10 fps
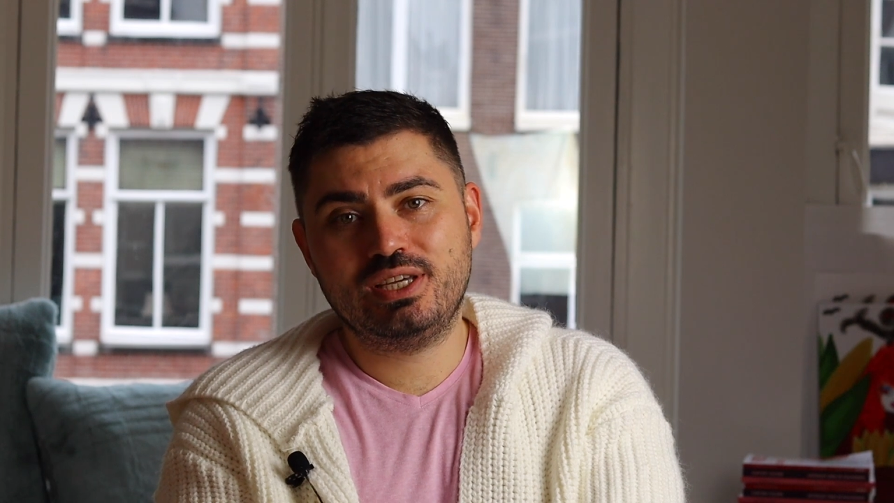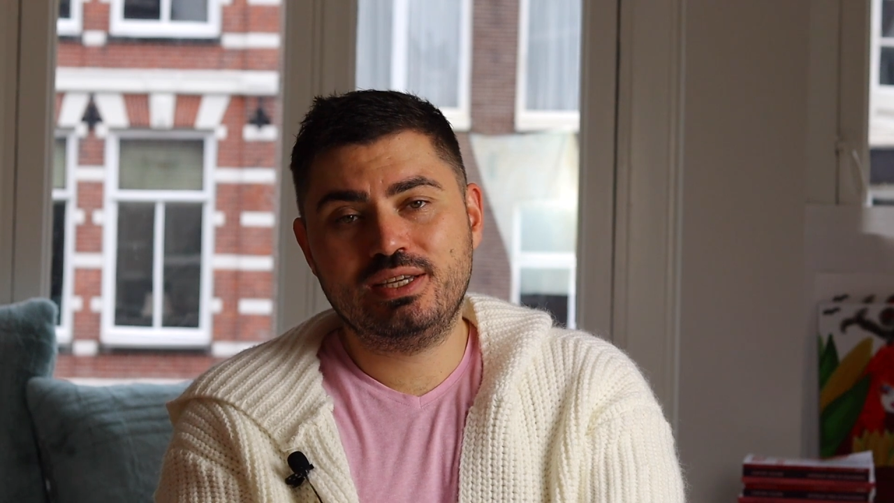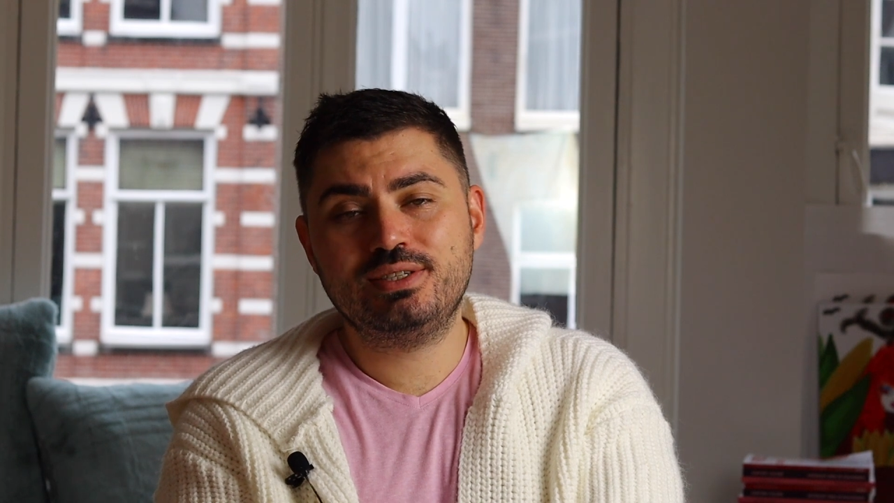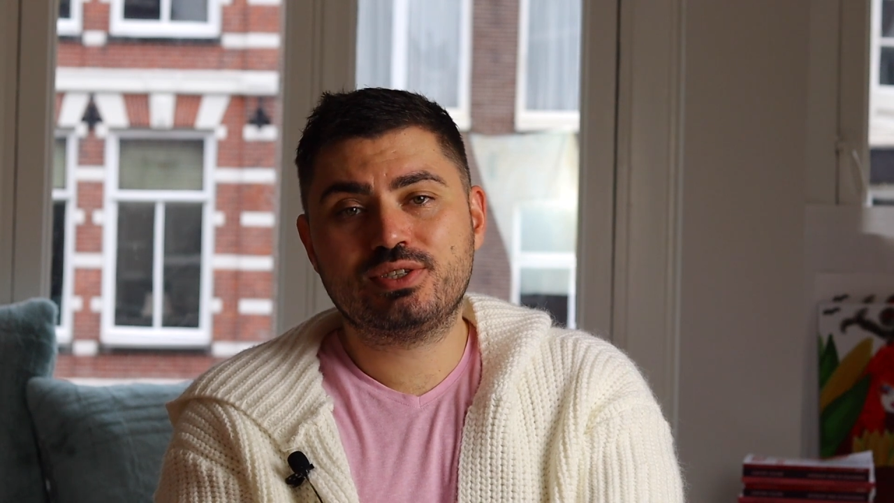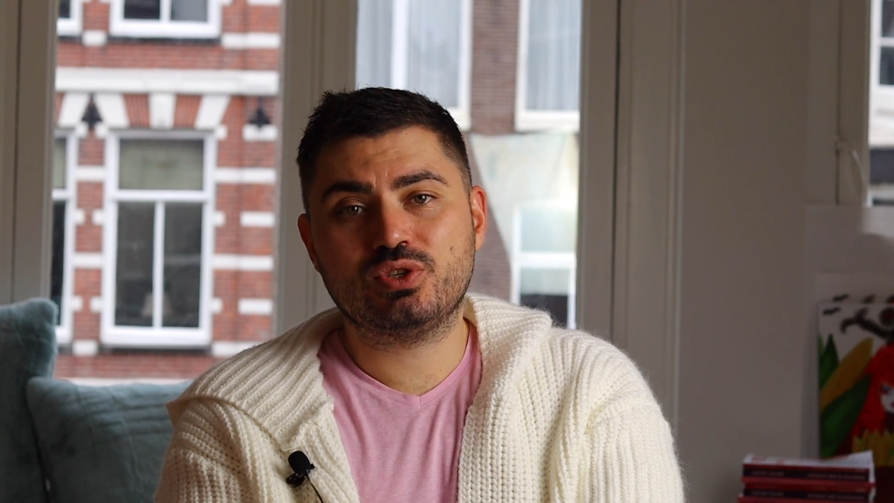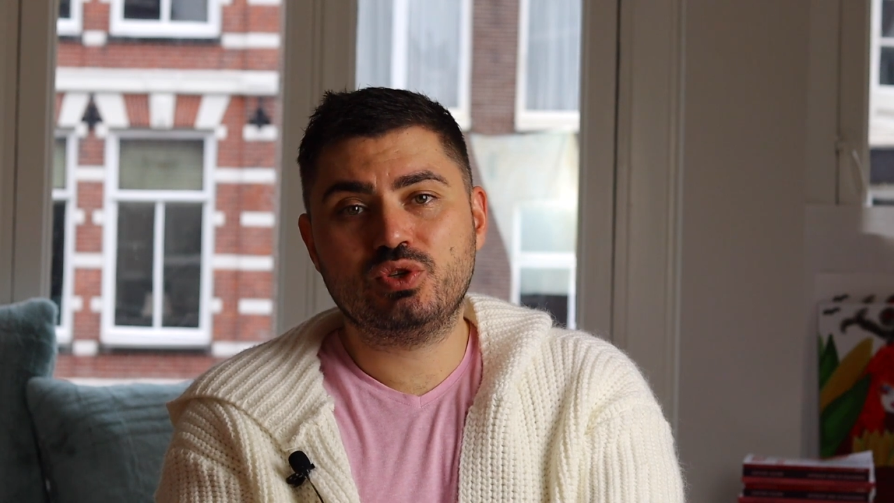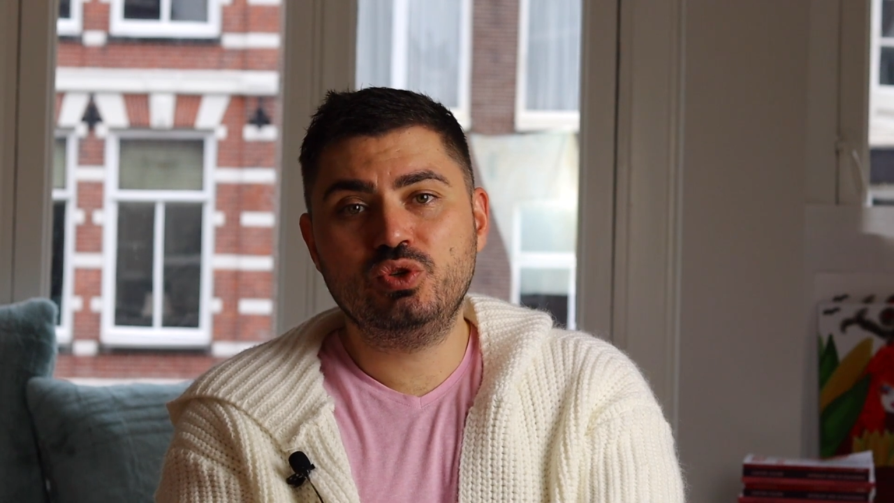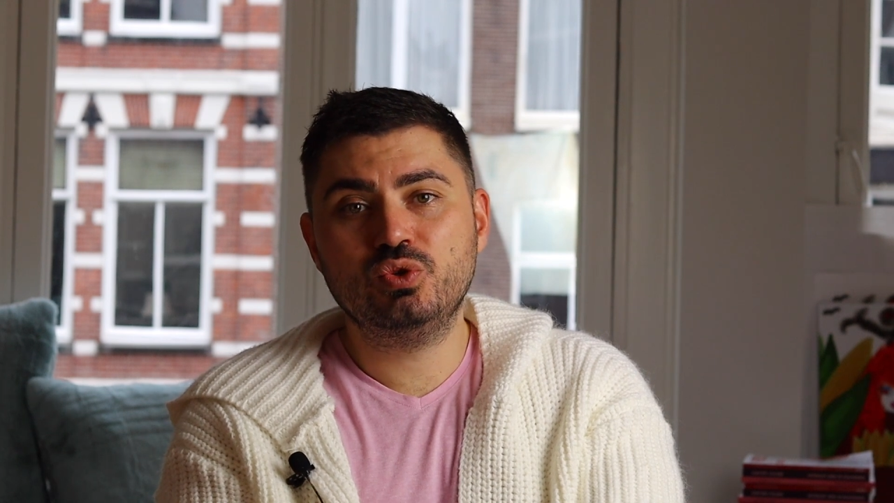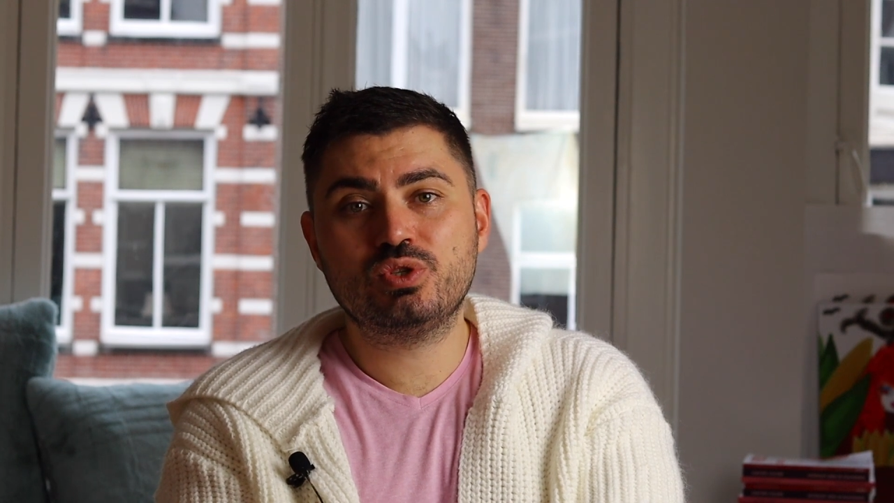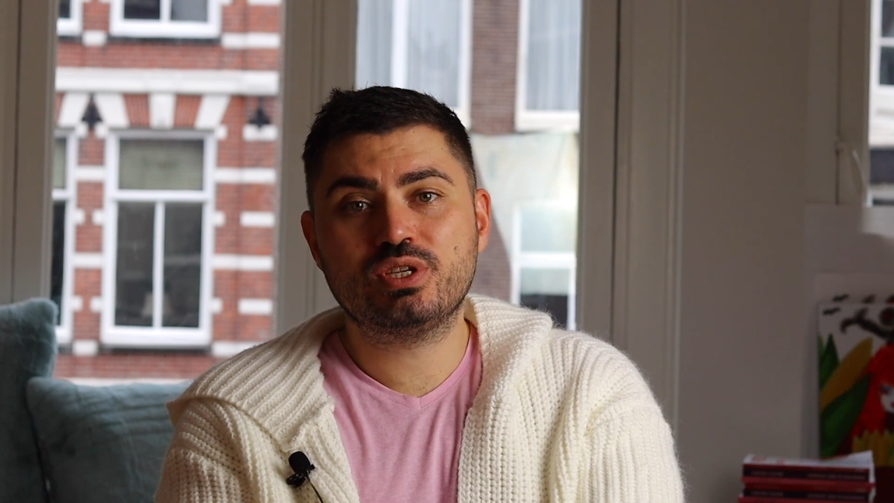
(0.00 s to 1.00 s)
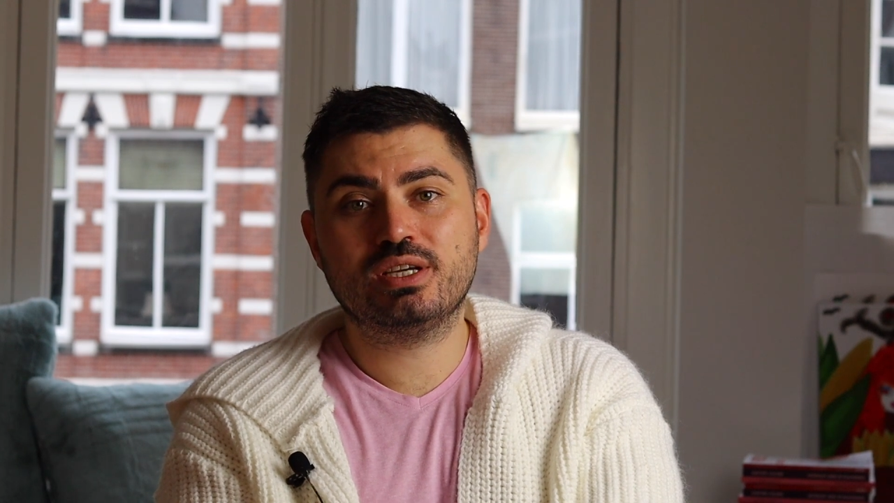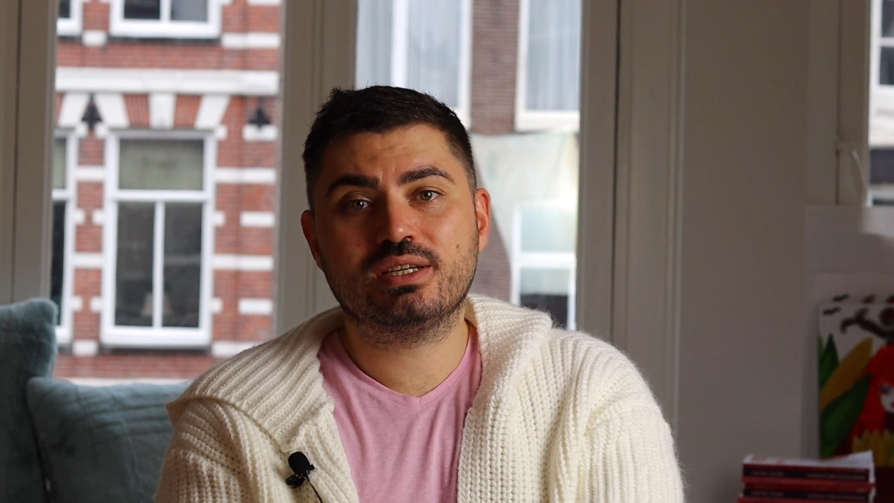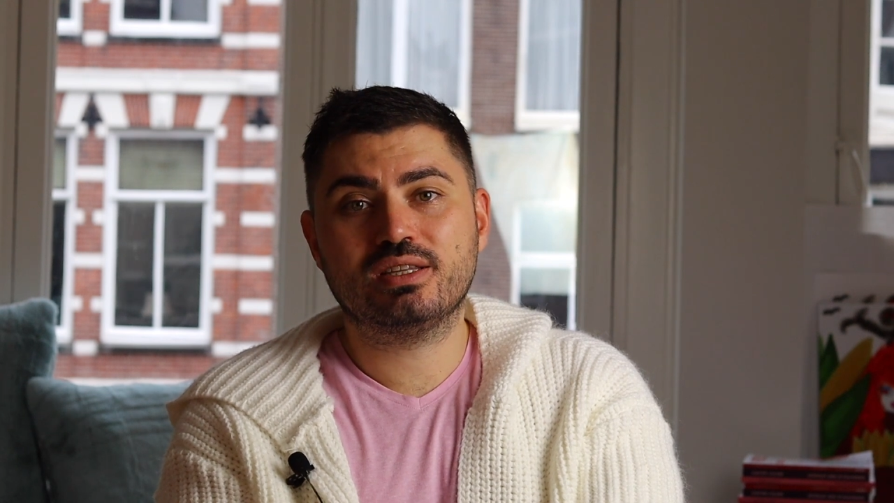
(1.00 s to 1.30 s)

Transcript: is using